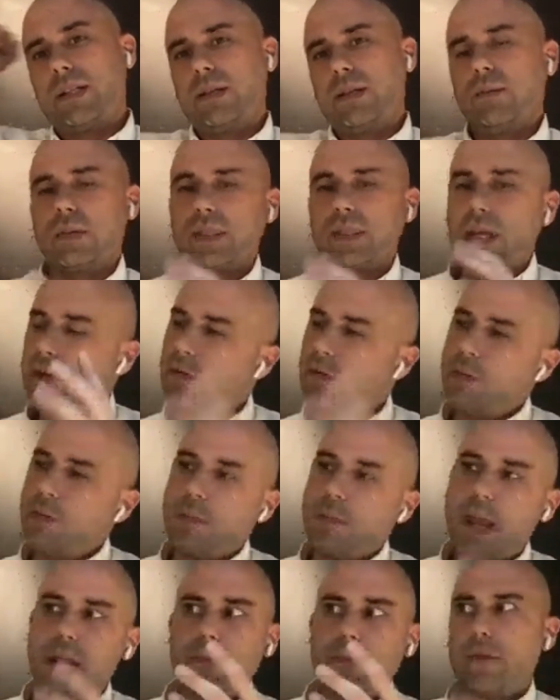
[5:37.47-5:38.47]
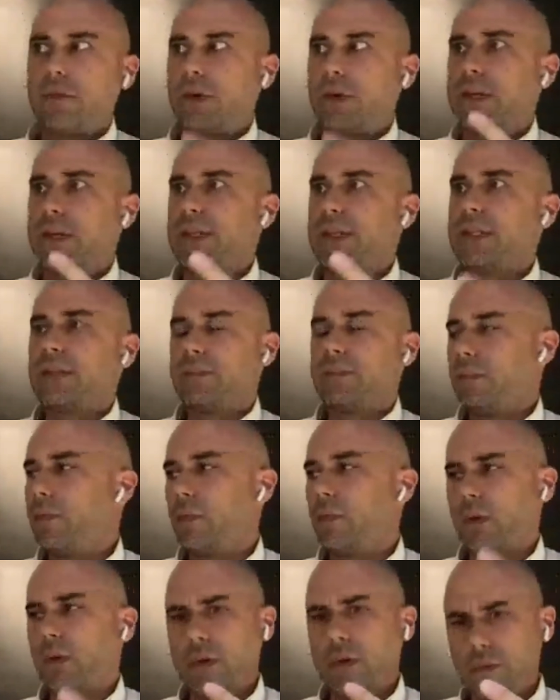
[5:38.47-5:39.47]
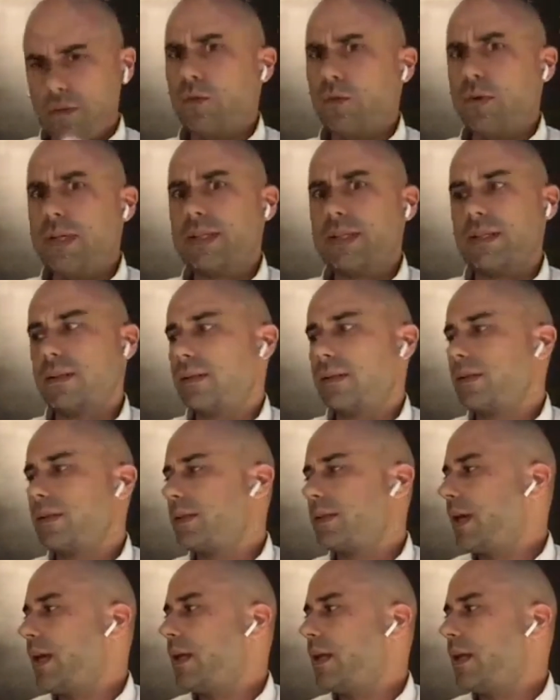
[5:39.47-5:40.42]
It was kind of a main reference for a few reasons.